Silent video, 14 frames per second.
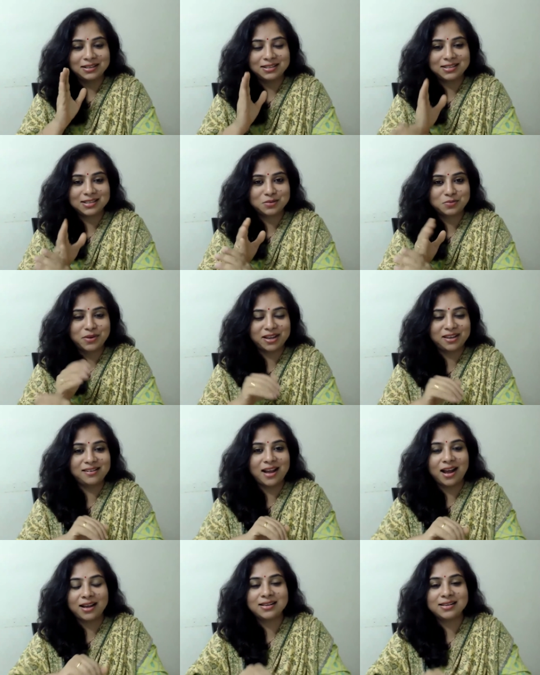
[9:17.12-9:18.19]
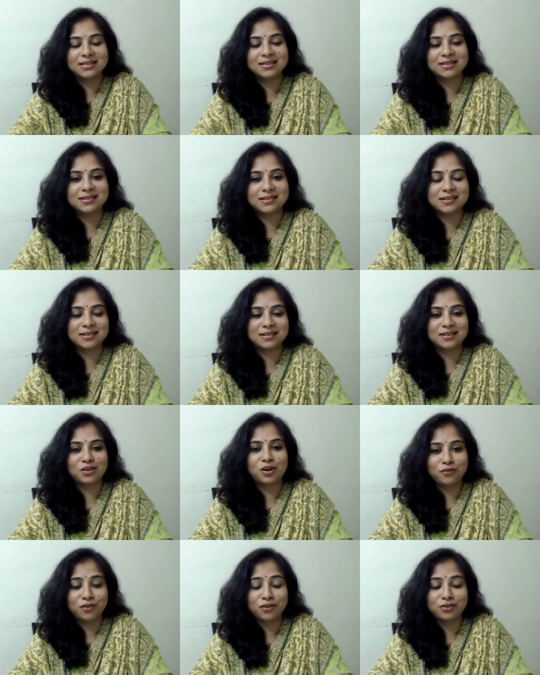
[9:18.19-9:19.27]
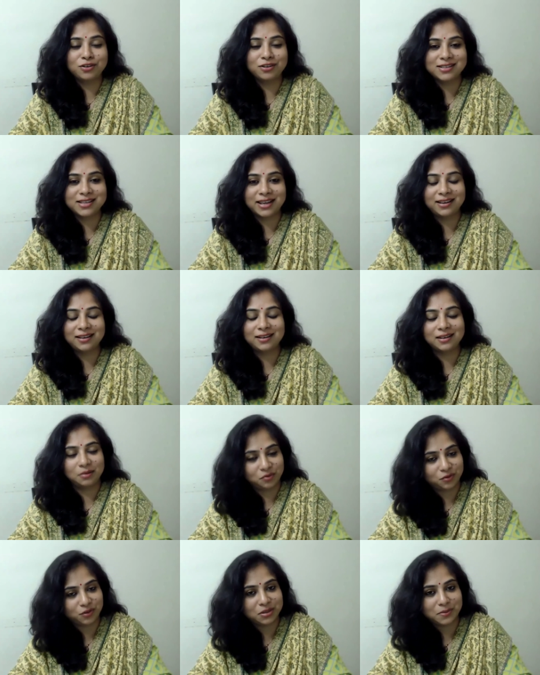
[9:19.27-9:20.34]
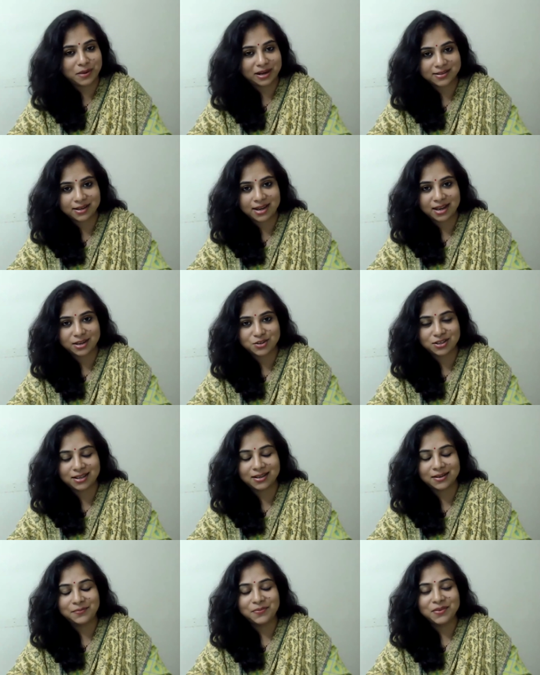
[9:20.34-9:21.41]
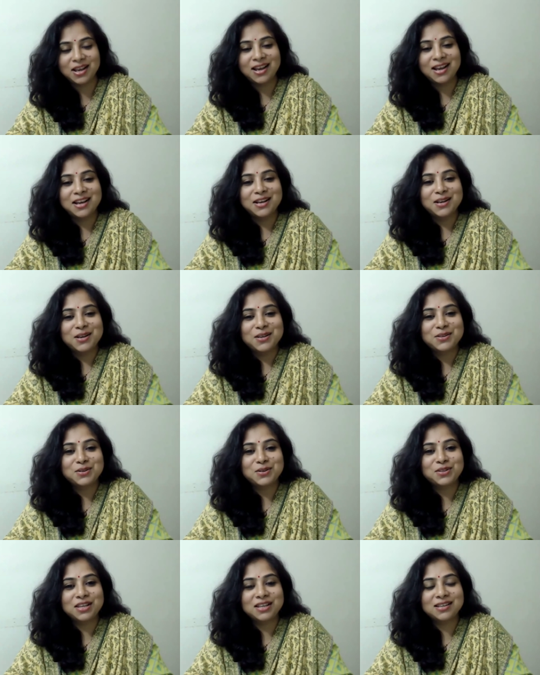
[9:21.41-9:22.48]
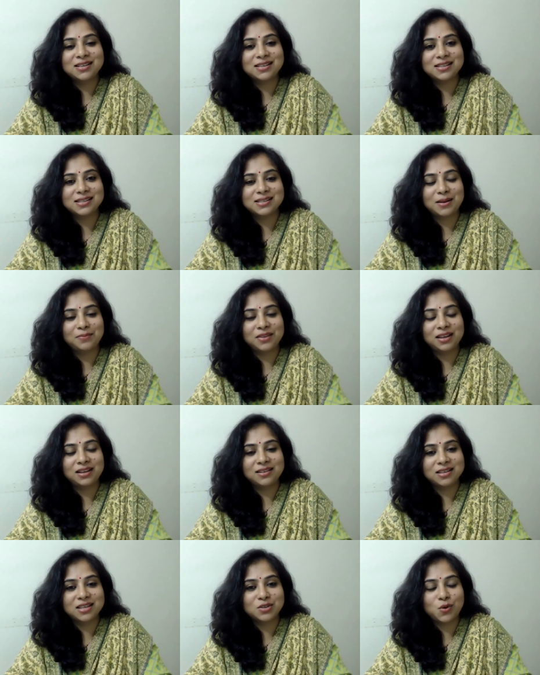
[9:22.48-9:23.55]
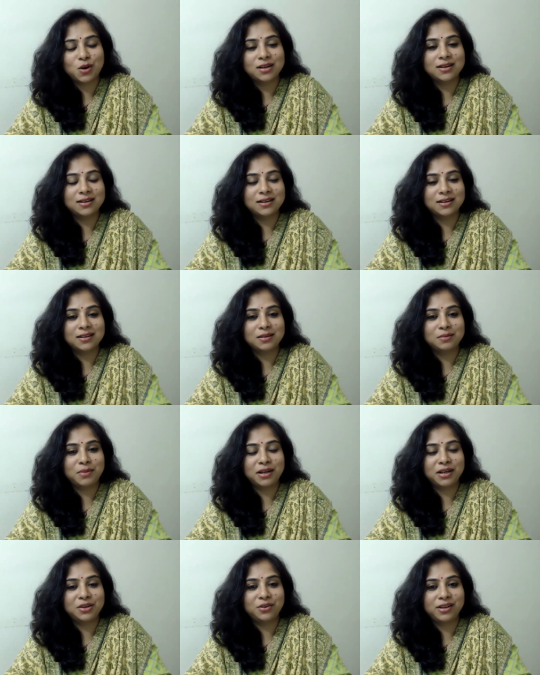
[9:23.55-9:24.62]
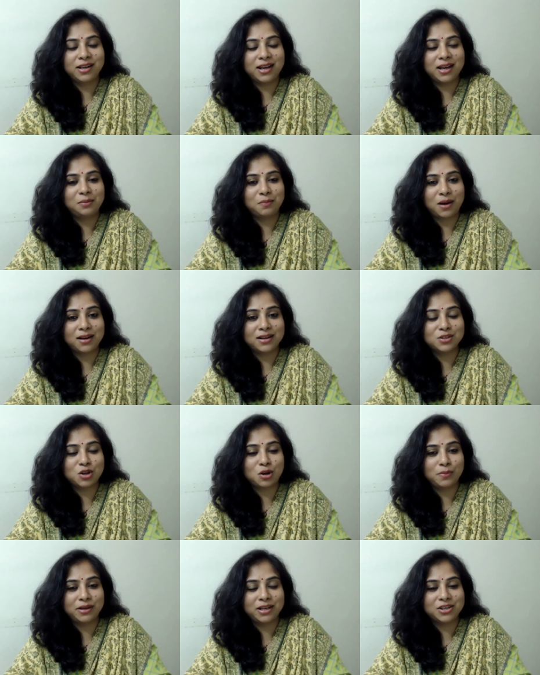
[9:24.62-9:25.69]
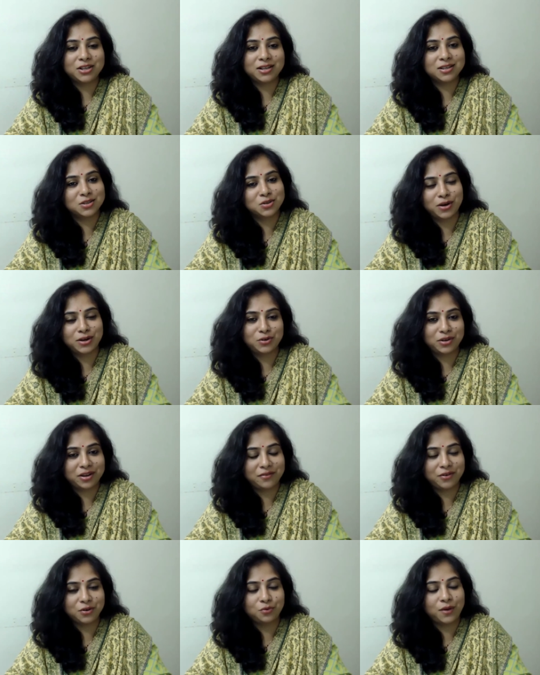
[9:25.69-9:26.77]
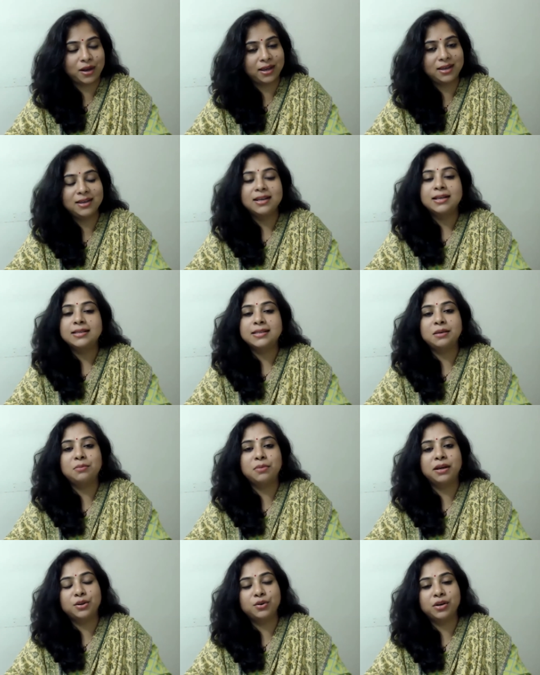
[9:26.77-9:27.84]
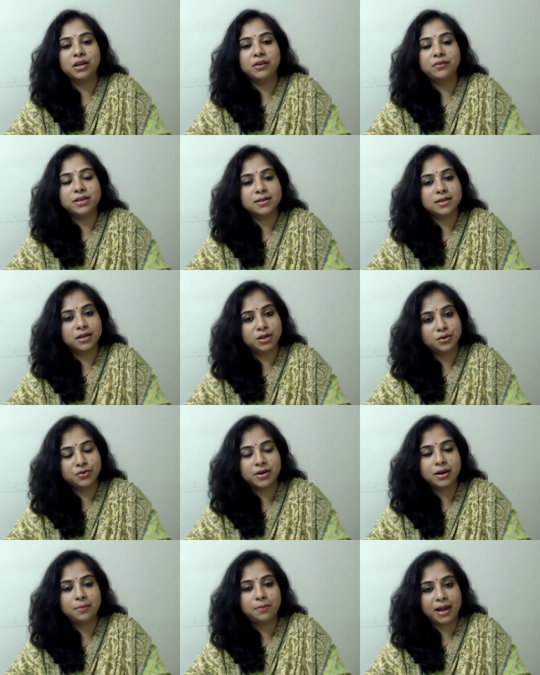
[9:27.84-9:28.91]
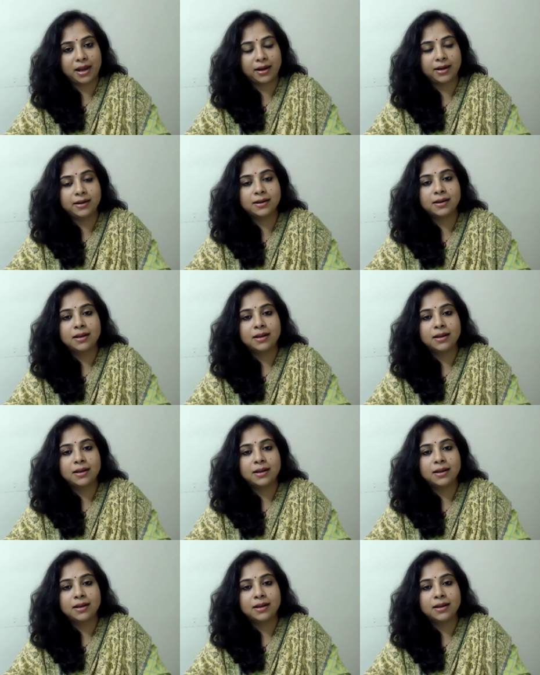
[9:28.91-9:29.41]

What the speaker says: just breaking the ice, not for good sake, for the bad sake actually. So this is what Mercury and Mars combination is going to give you. Why? See, Mercury, which is a neutral planet.